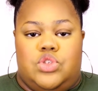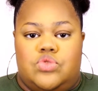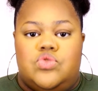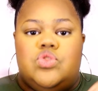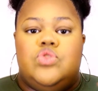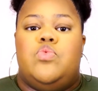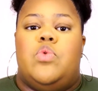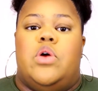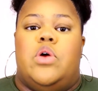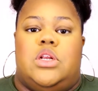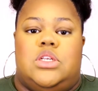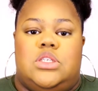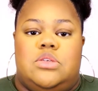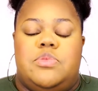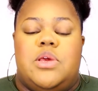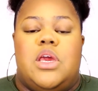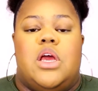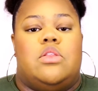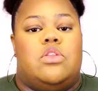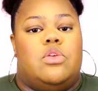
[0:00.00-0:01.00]
You do want it to
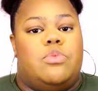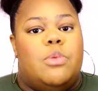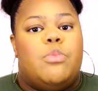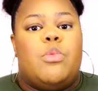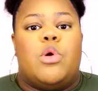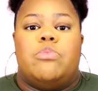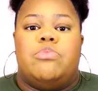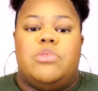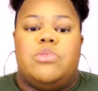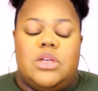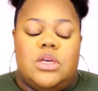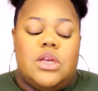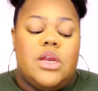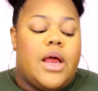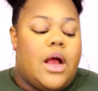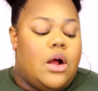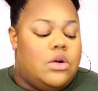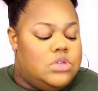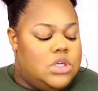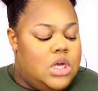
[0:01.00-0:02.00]
be a little bit more blended
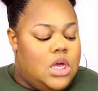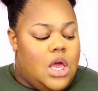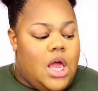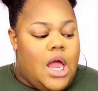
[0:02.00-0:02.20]
out.